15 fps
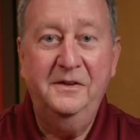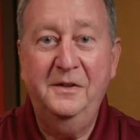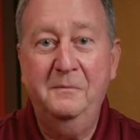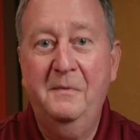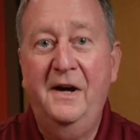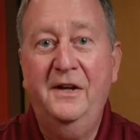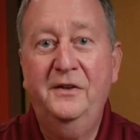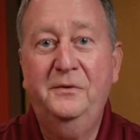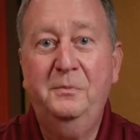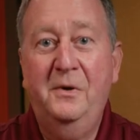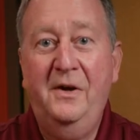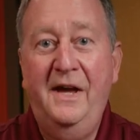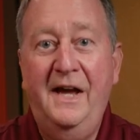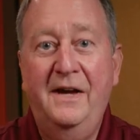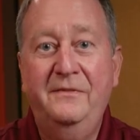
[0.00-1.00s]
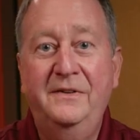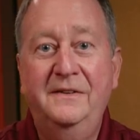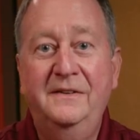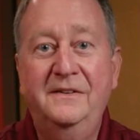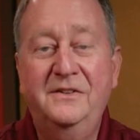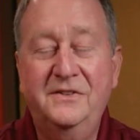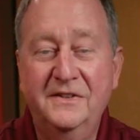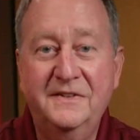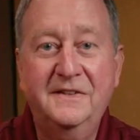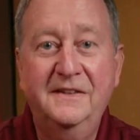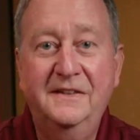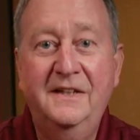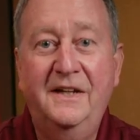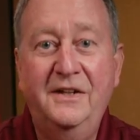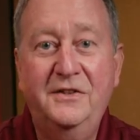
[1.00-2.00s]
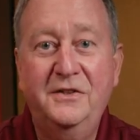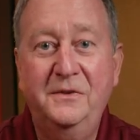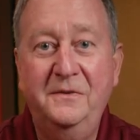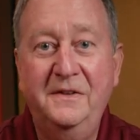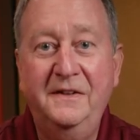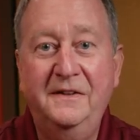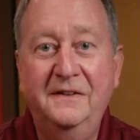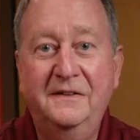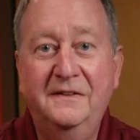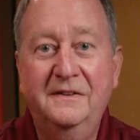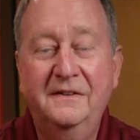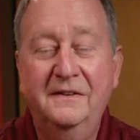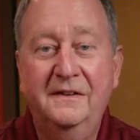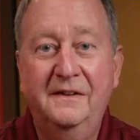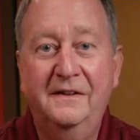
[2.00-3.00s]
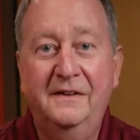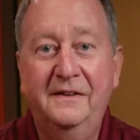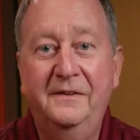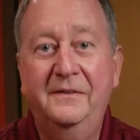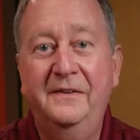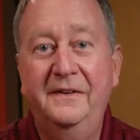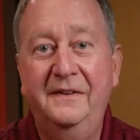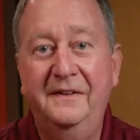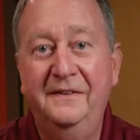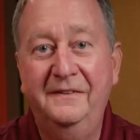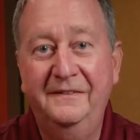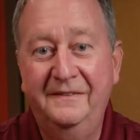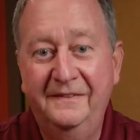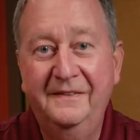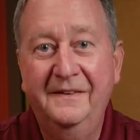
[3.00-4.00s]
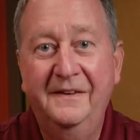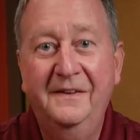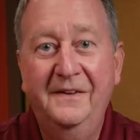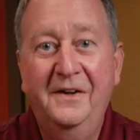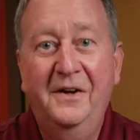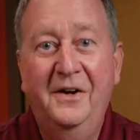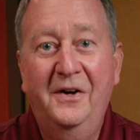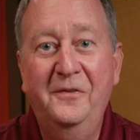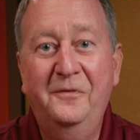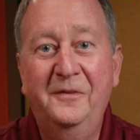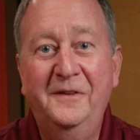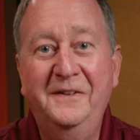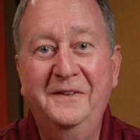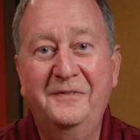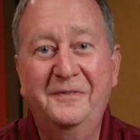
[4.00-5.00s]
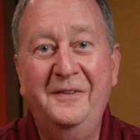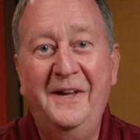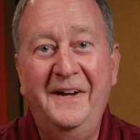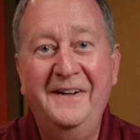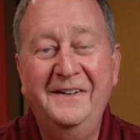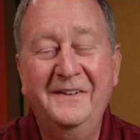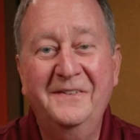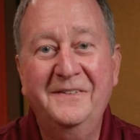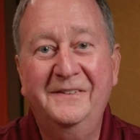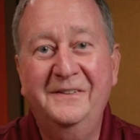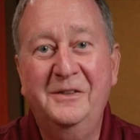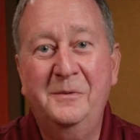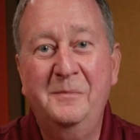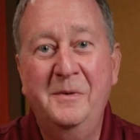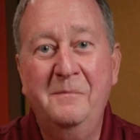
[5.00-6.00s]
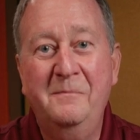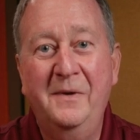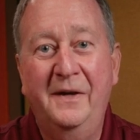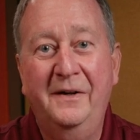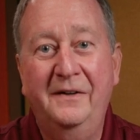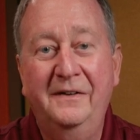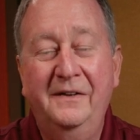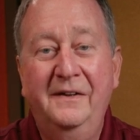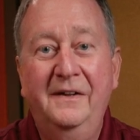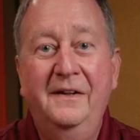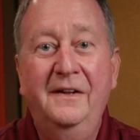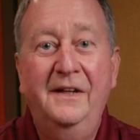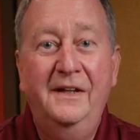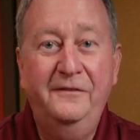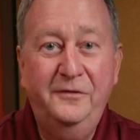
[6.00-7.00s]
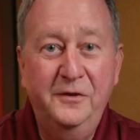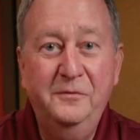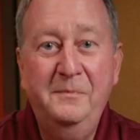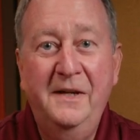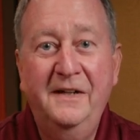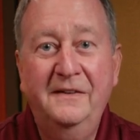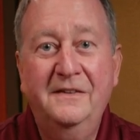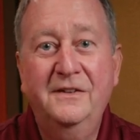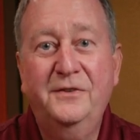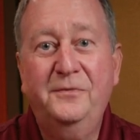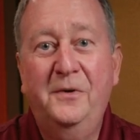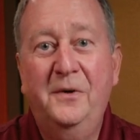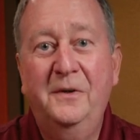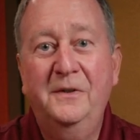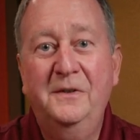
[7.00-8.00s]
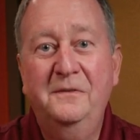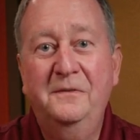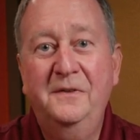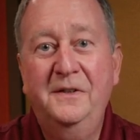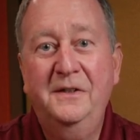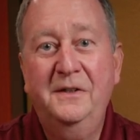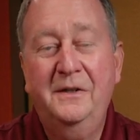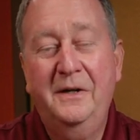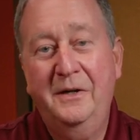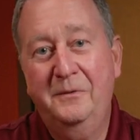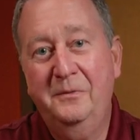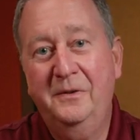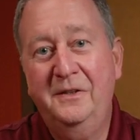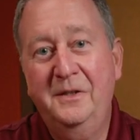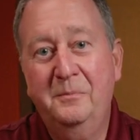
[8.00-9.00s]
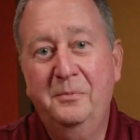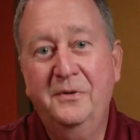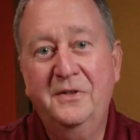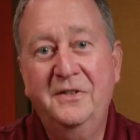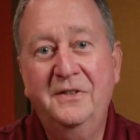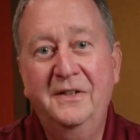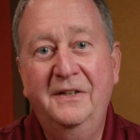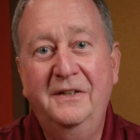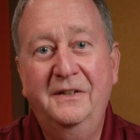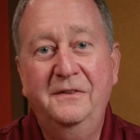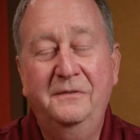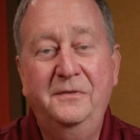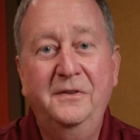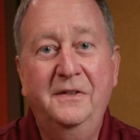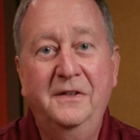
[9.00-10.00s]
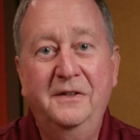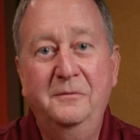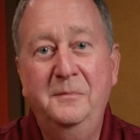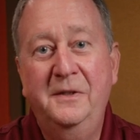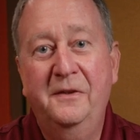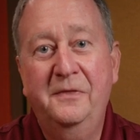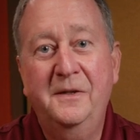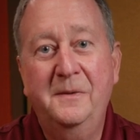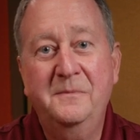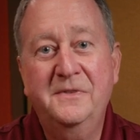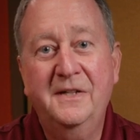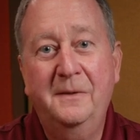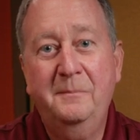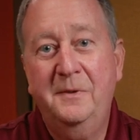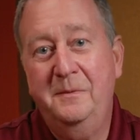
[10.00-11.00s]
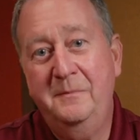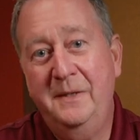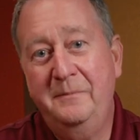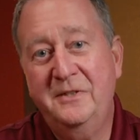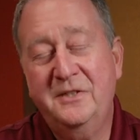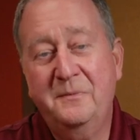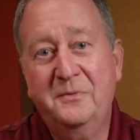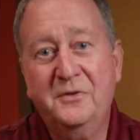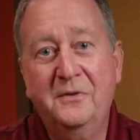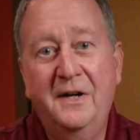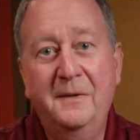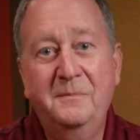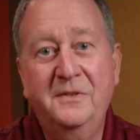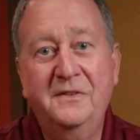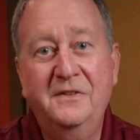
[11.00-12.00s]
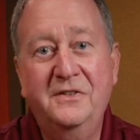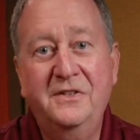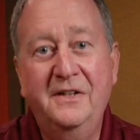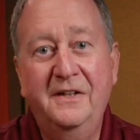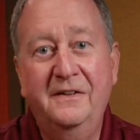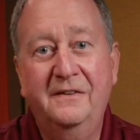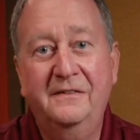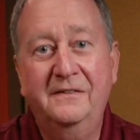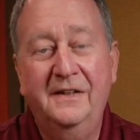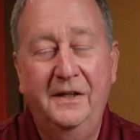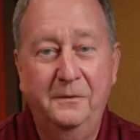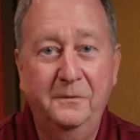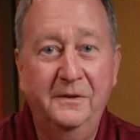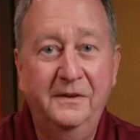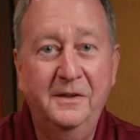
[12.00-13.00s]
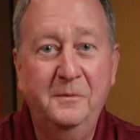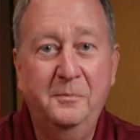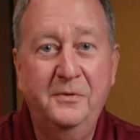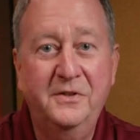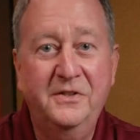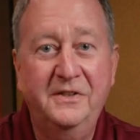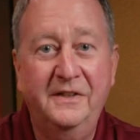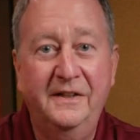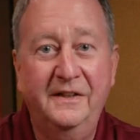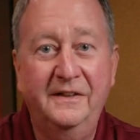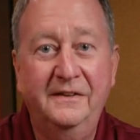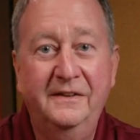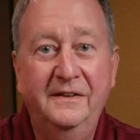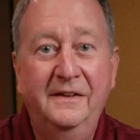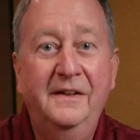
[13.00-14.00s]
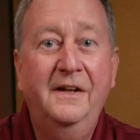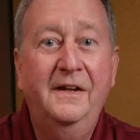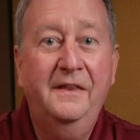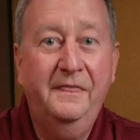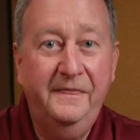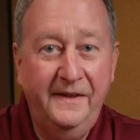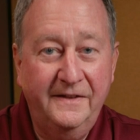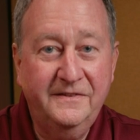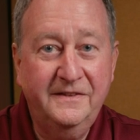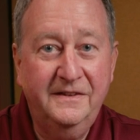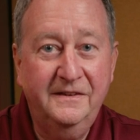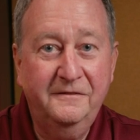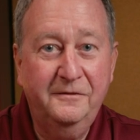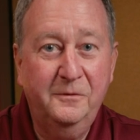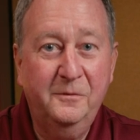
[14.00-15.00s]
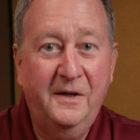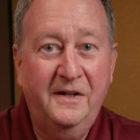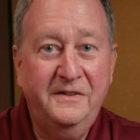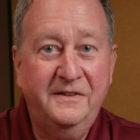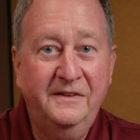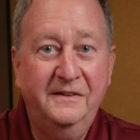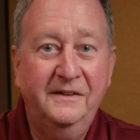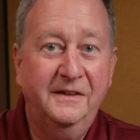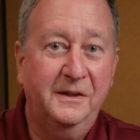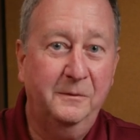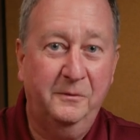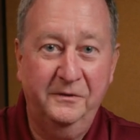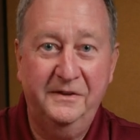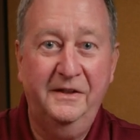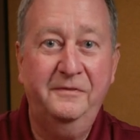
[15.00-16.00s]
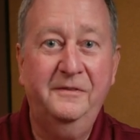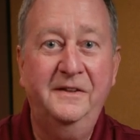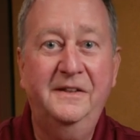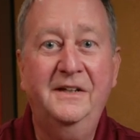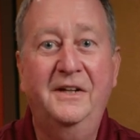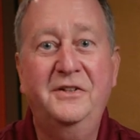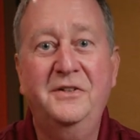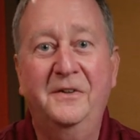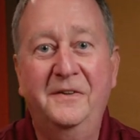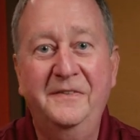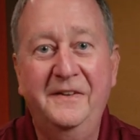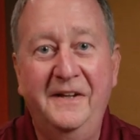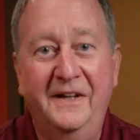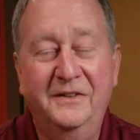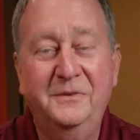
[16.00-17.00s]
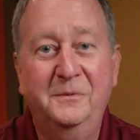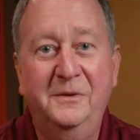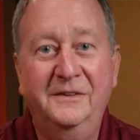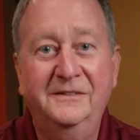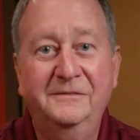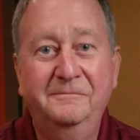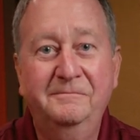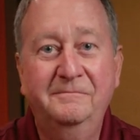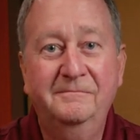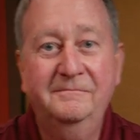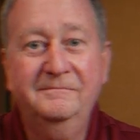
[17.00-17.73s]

you might as well have it just in case you need it. And hopefully your flying goes a little bit better. If you've made it this far in the video, I'd really appreciate it if you could give me a thumbs up and maybe subscribe to the channel. I'd really appreciate it. Thanks again for watching, and we'll definitely catch you on the next one.